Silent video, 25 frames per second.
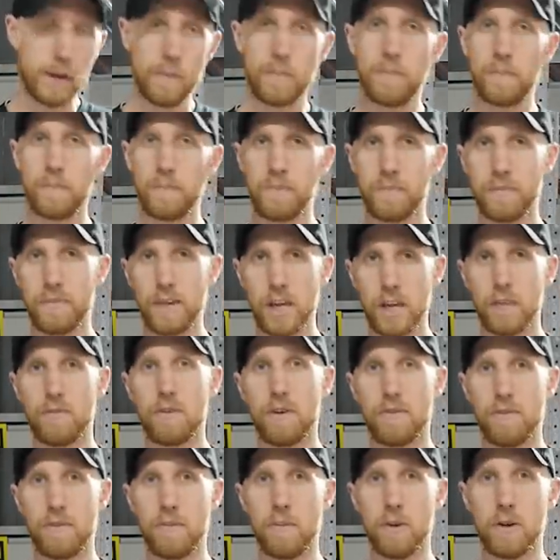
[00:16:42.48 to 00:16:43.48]
Now,
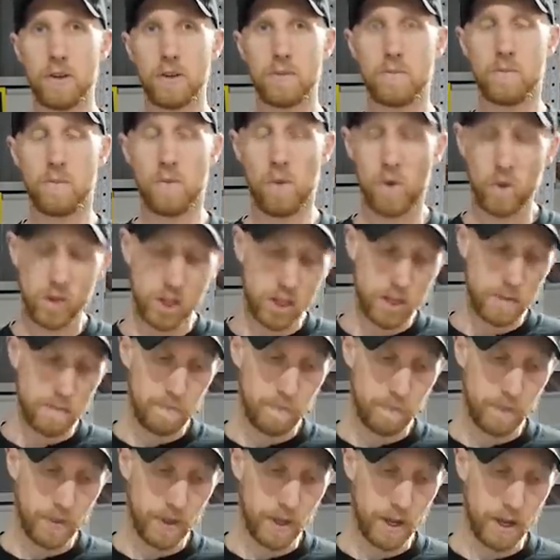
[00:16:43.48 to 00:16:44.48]
thank you very much for
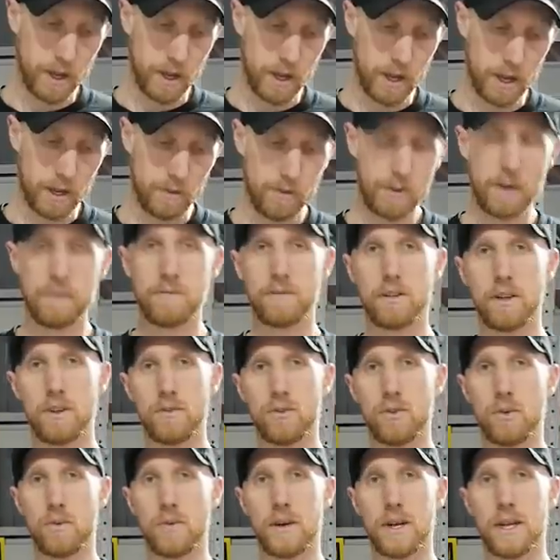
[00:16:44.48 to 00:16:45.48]
watching. Uh, if you haven't
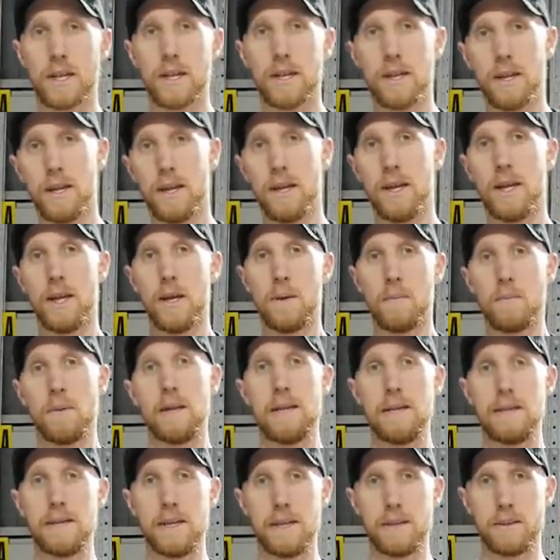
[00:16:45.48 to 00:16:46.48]
done so already,
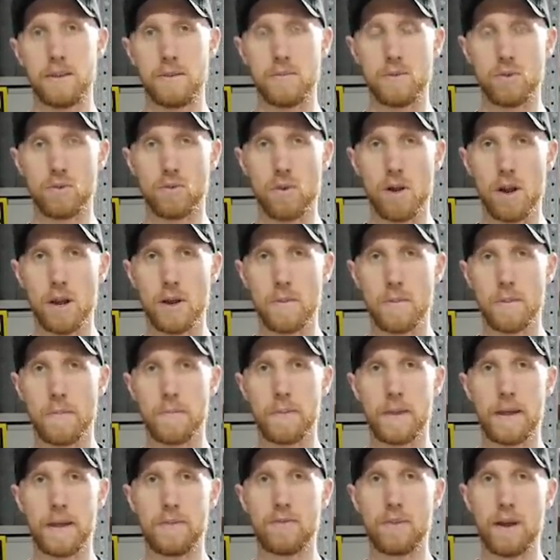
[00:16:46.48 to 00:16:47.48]
please hit subscribe.
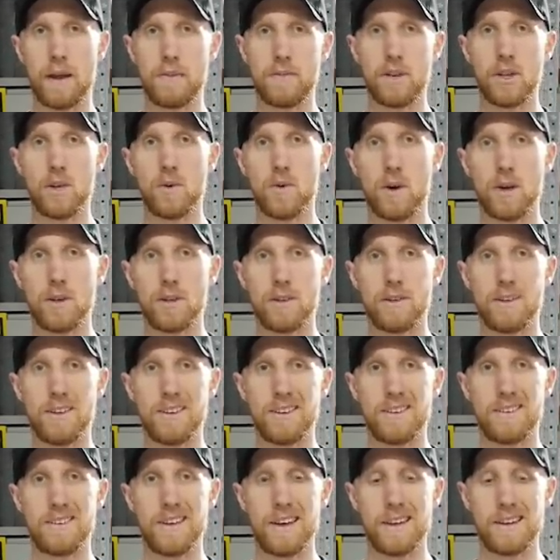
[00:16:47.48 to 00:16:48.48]
And if you have any
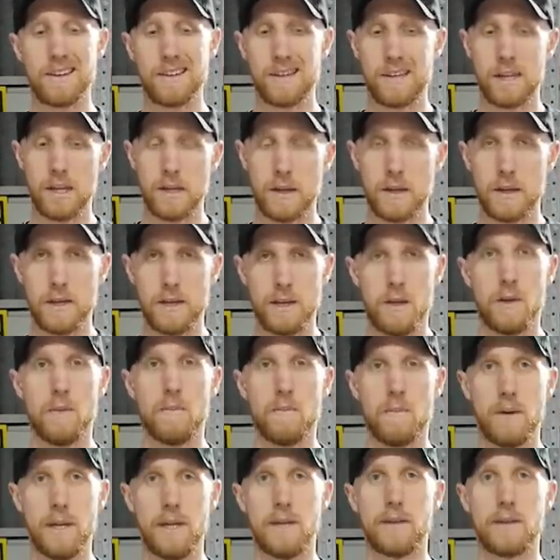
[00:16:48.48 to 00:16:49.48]
questions, as I said,
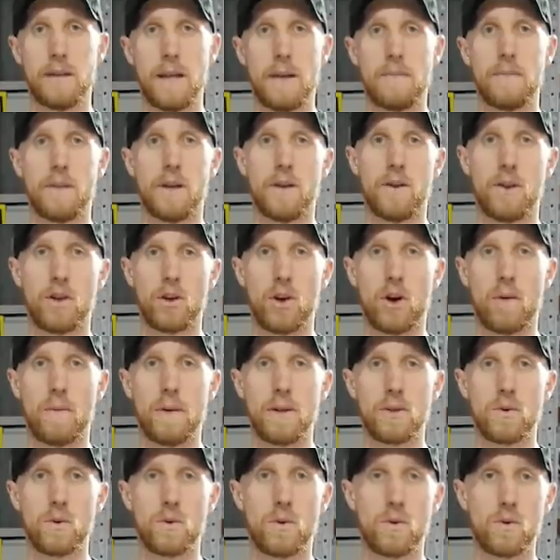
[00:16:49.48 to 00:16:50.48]
please let me know in the
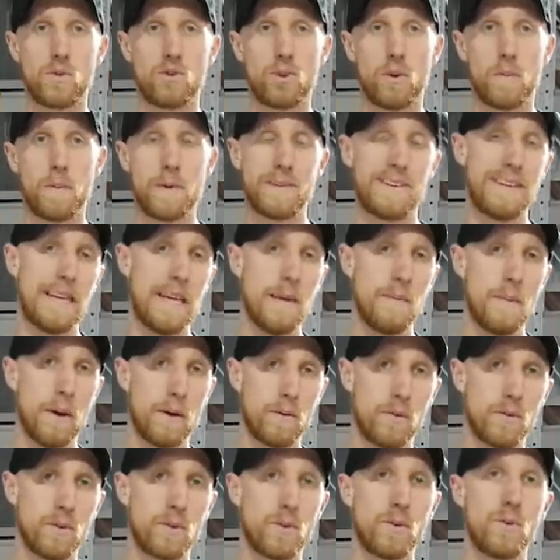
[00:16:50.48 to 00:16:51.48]
comments or drop us an
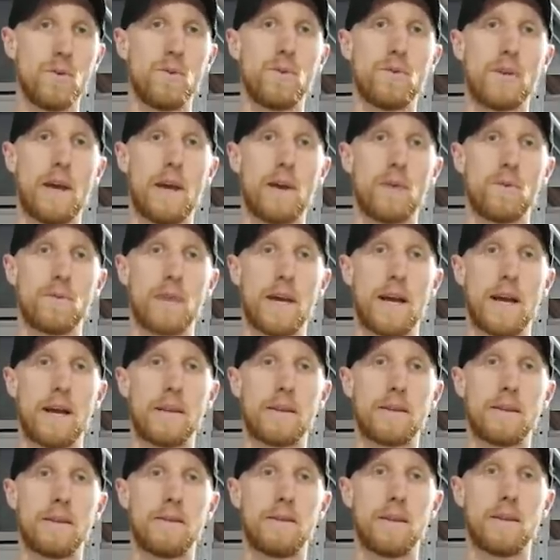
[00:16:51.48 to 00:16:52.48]
email to sales
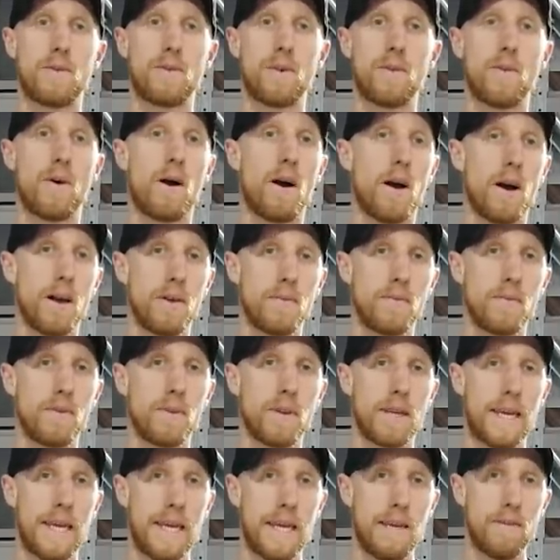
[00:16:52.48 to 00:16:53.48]
at
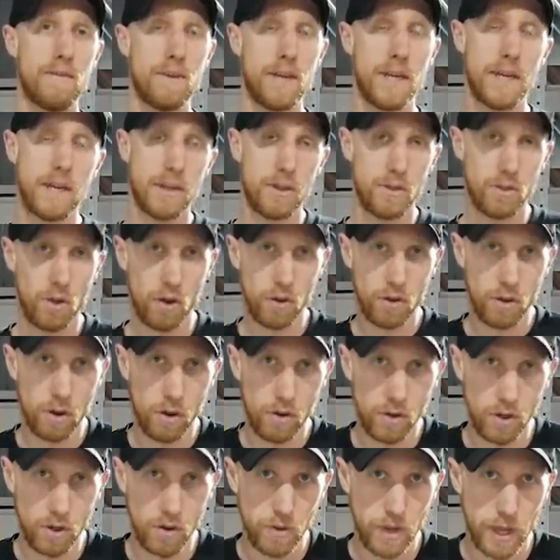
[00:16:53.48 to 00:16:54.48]
zero-ev.co.uk.
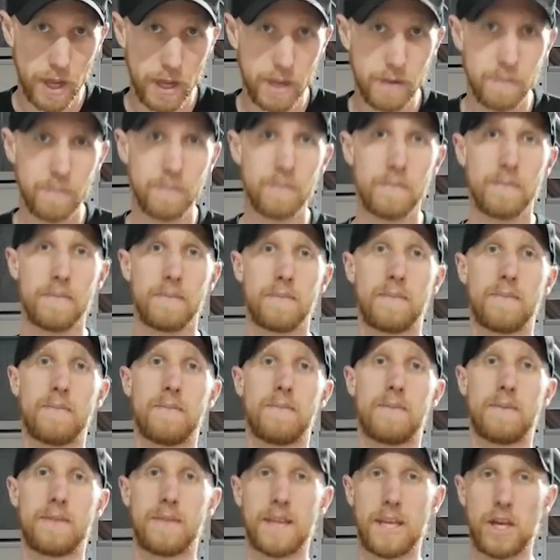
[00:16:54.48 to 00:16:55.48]
Thank
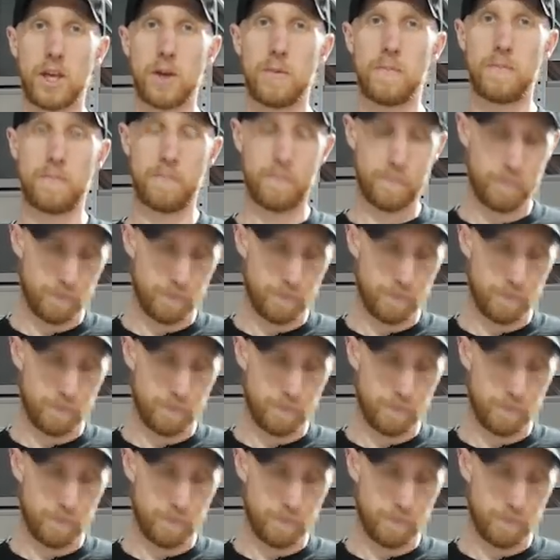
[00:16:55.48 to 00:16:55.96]
you.